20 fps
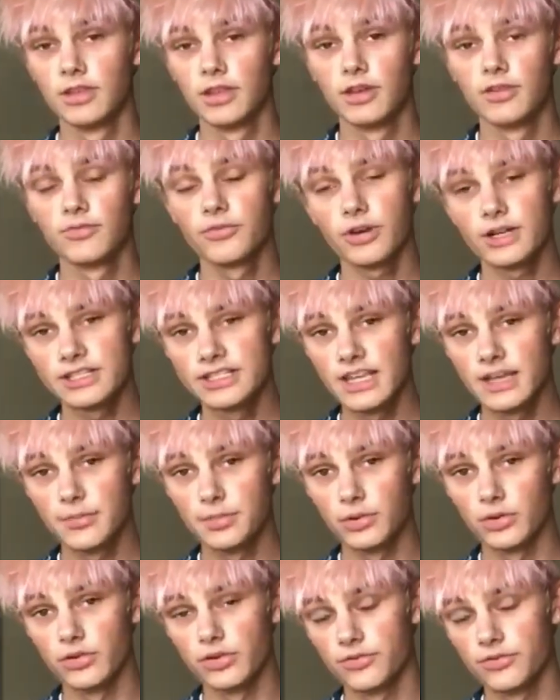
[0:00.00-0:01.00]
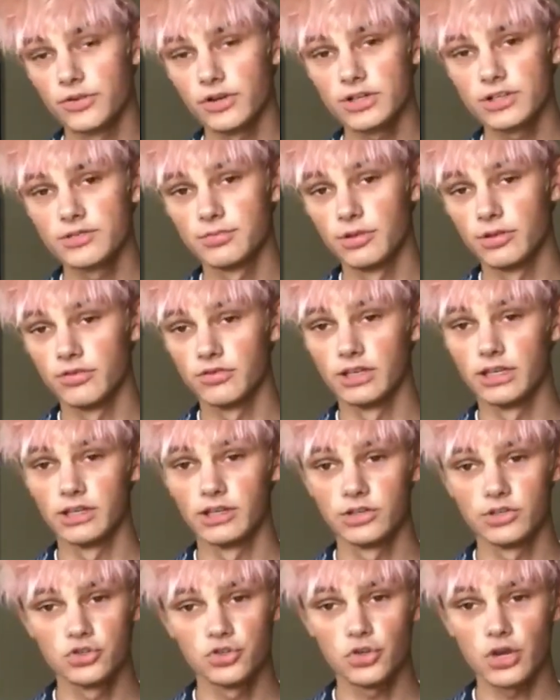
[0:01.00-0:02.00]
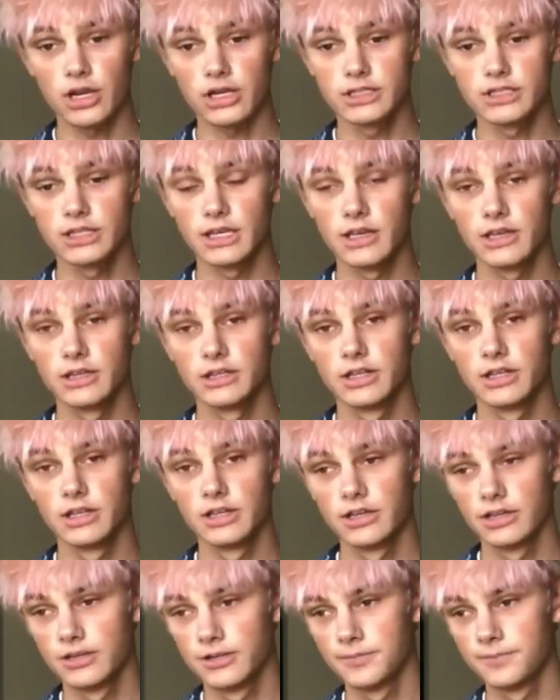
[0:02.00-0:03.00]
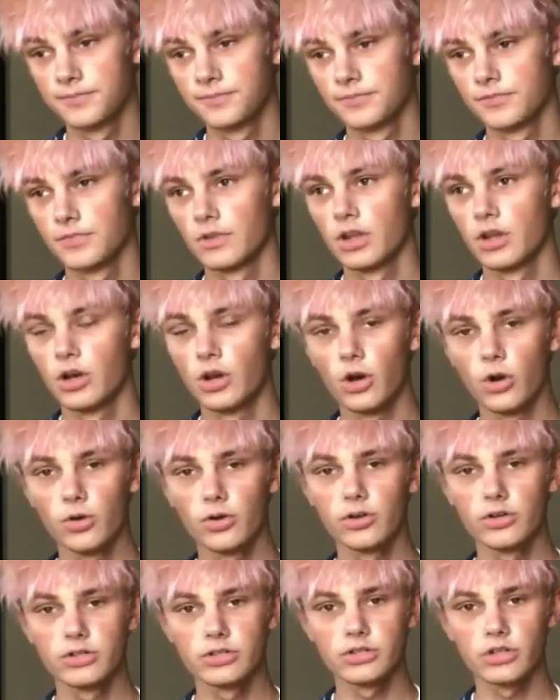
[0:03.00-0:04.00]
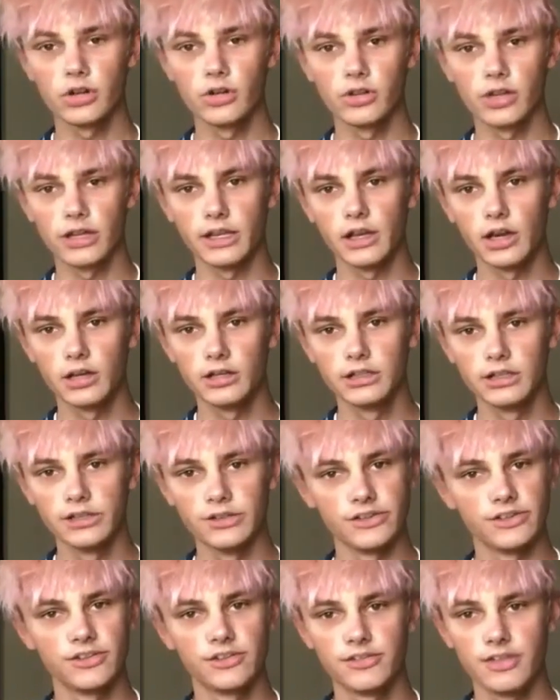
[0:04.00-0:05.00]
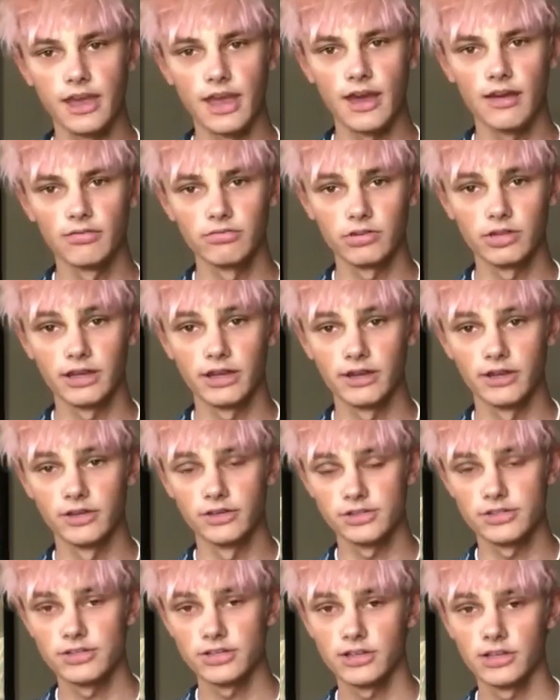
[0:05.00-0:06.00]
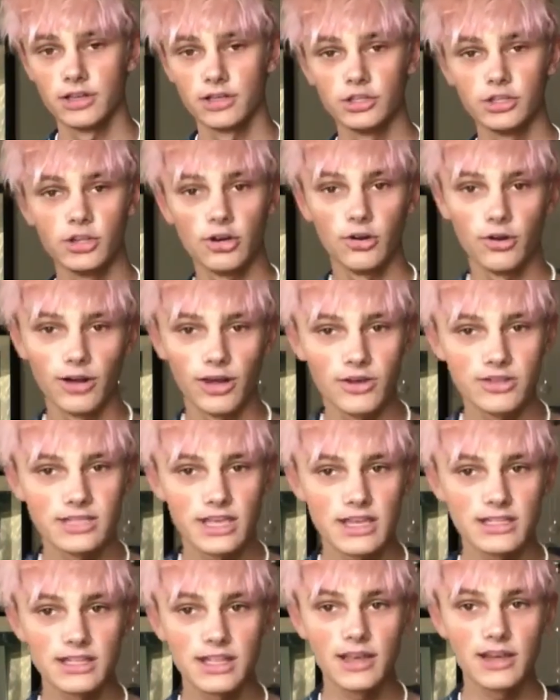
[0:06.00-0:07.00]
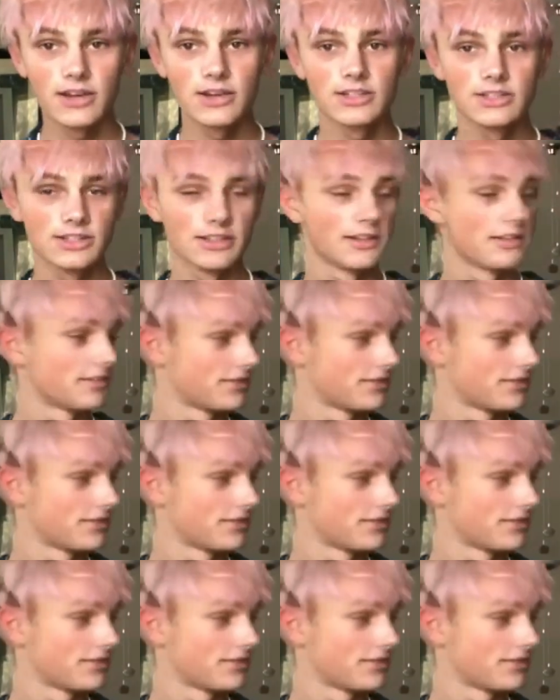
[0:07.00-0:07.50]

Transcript: For example, the first movie, Shrek said, ogres are like onions, they have layers. You know what else has layers?